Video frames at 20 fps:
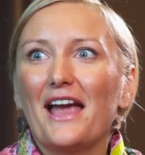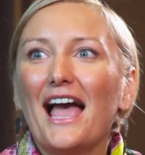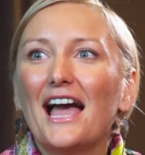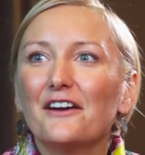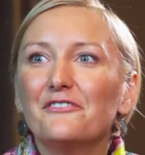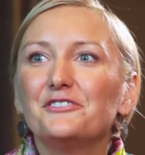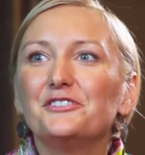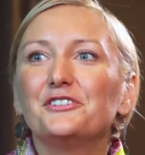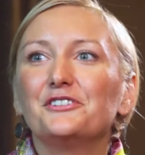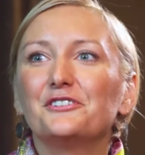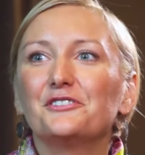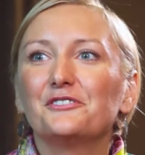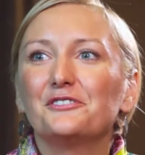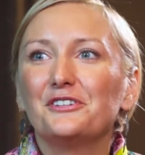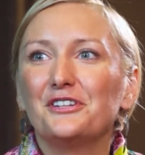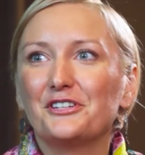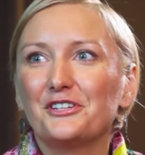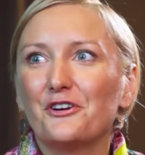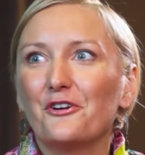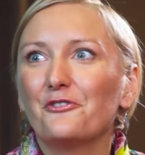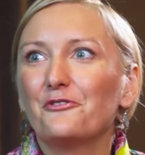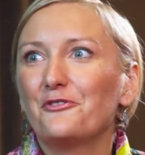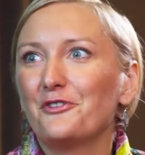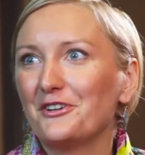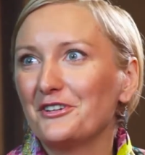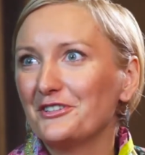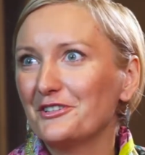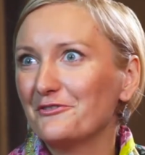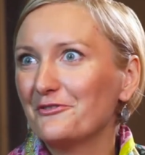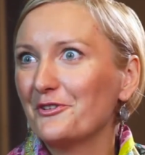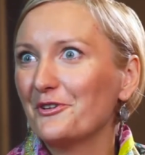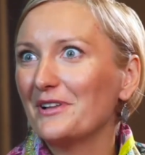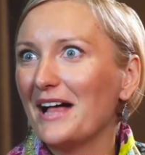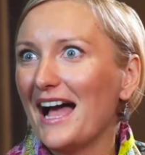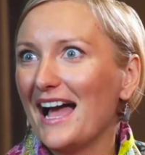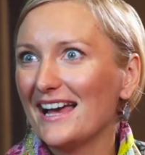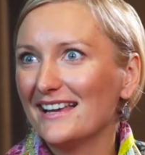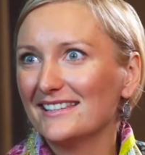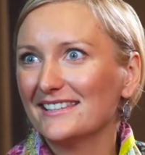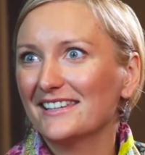you have to, you know, first of all,
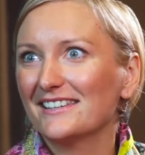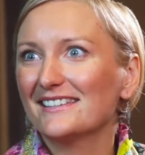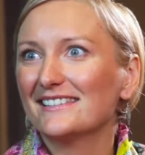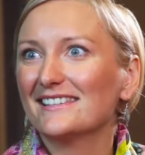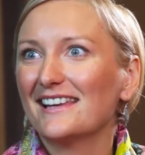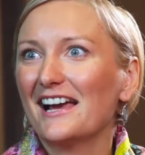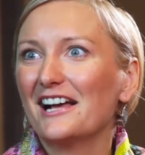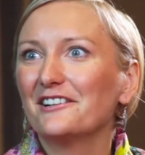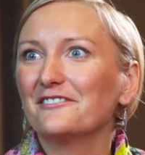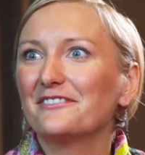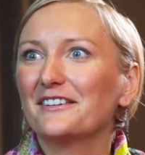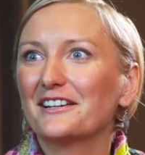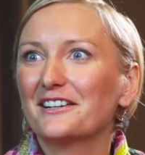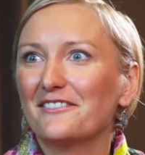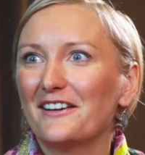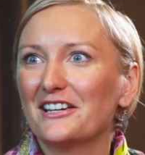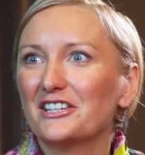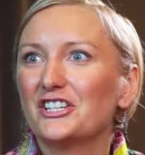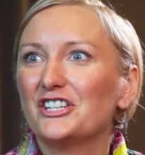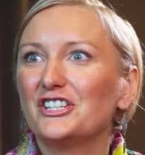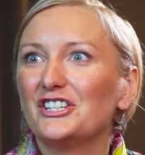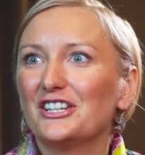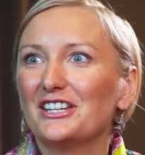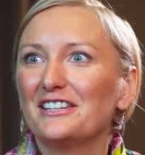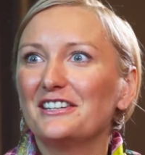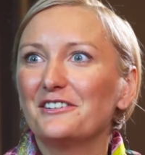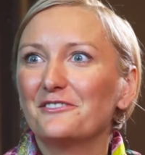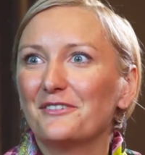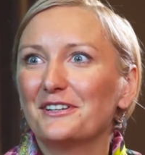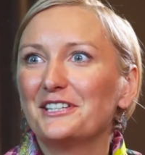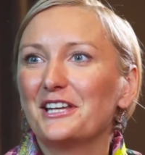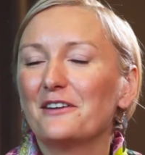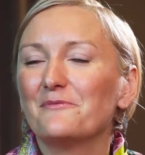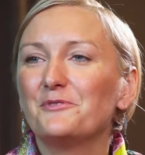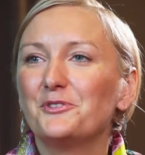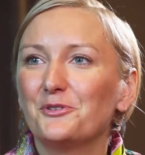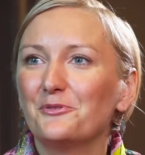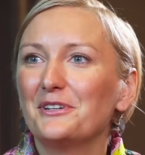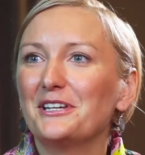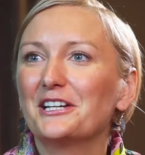ask yourself a question: what
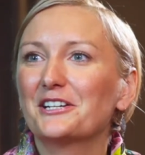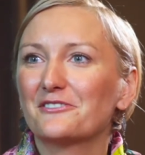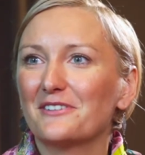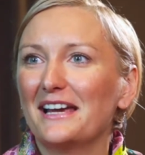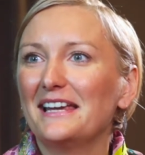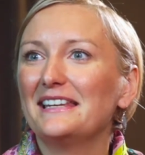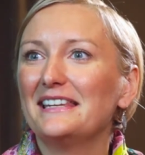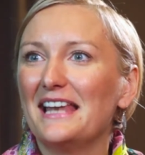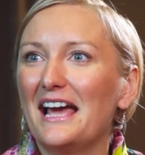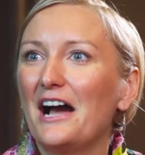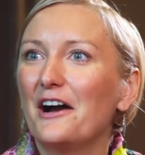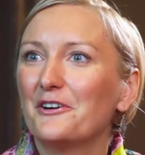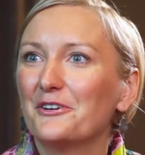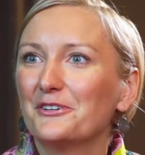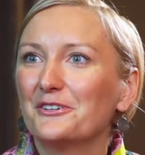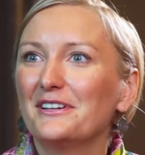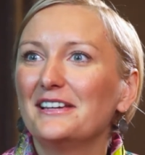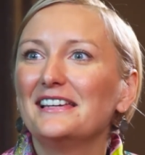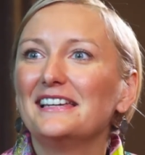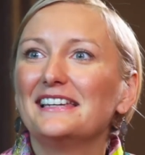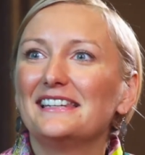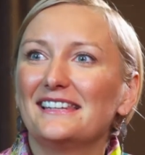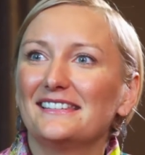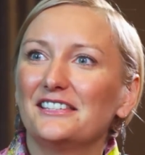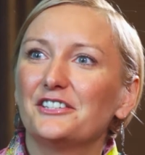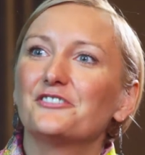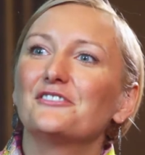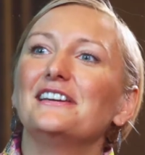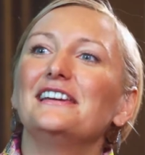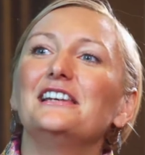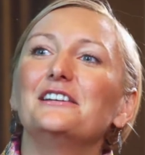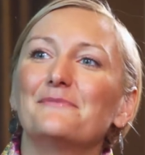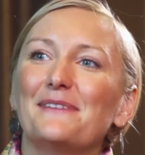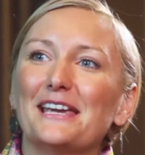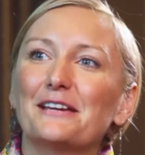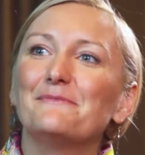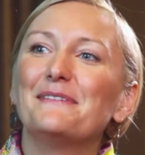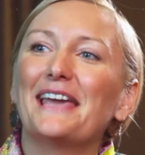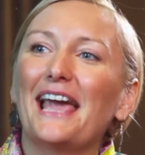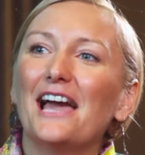I'm doing right now, does it really
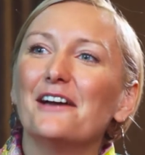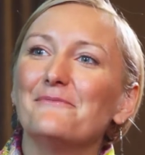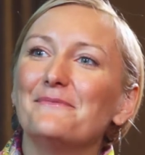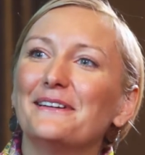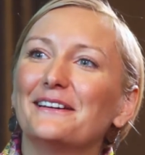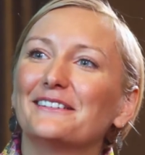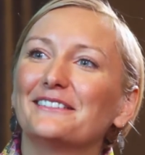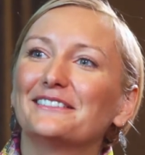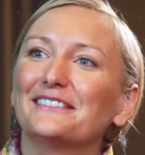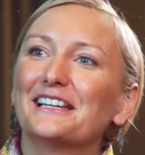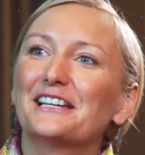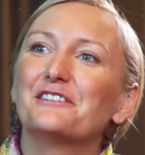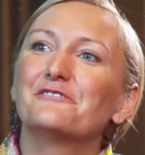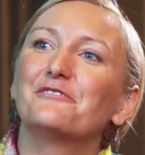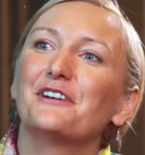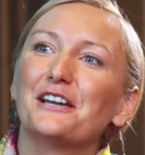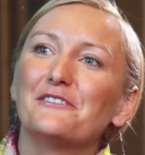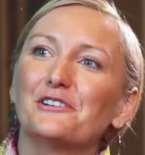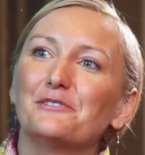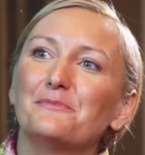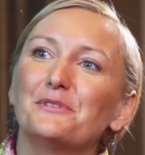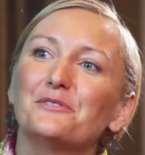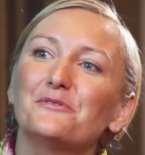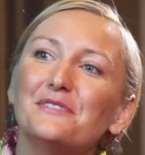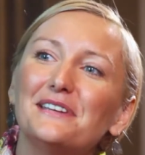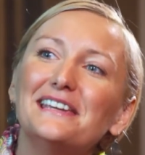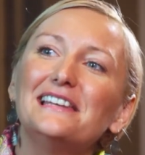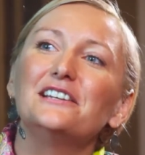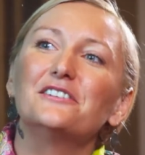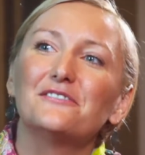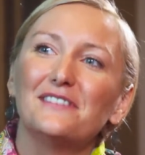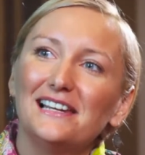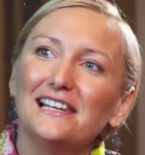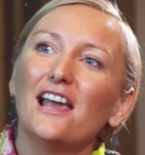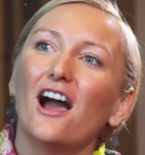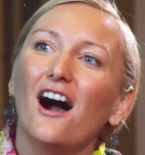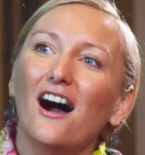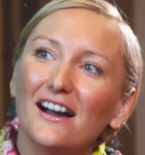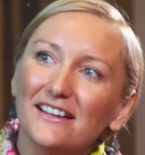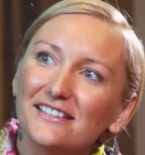make me happy? Like, if I will be really,
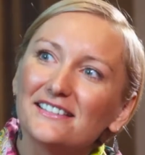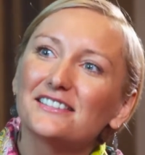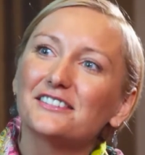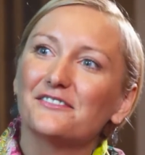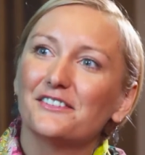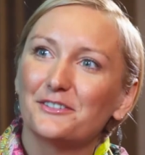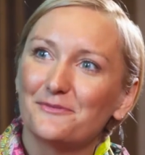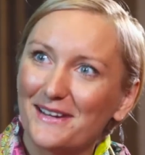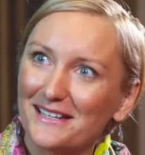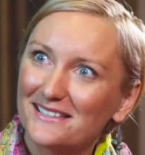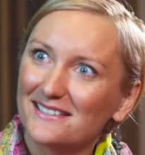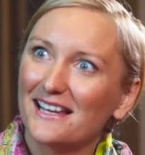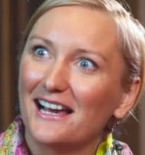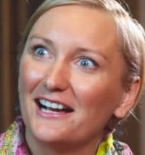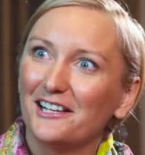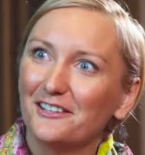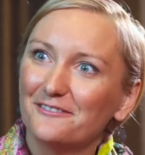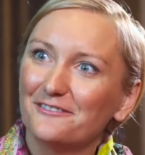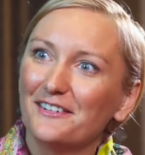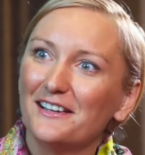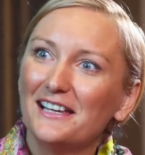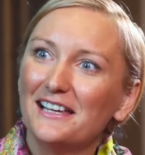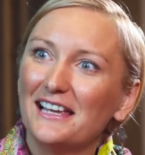really honest with myself,